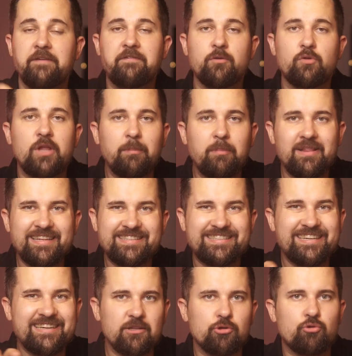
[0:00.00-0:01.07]
If you double a
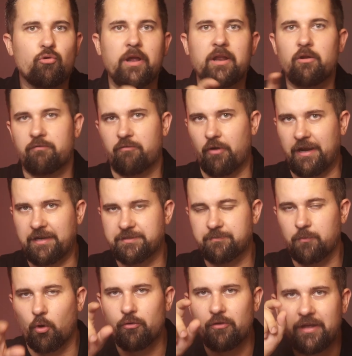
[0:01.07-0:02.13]
single grain of rice
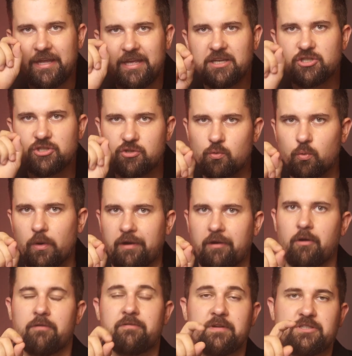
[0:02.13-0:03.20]
on each
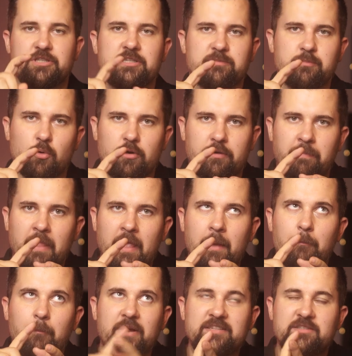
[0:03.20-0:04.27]
square of a chessboard,
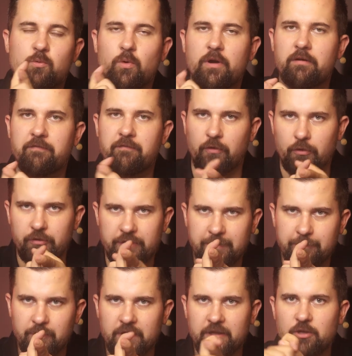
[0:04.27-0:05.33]
by square
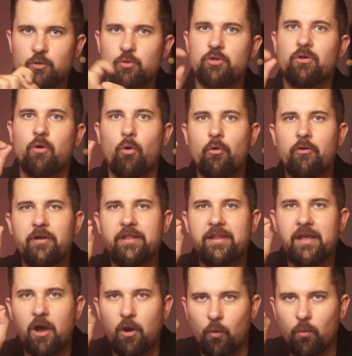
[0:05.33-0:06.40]
30, you'd
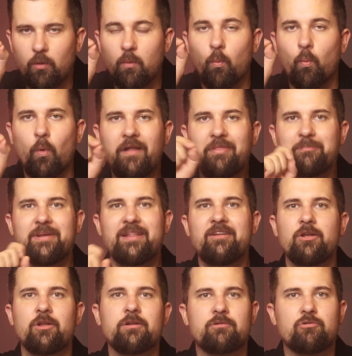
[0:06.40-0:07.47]
already owe 1
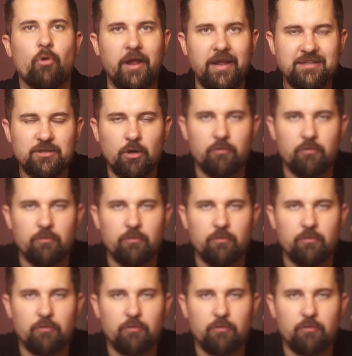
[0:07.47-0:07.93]
billion grains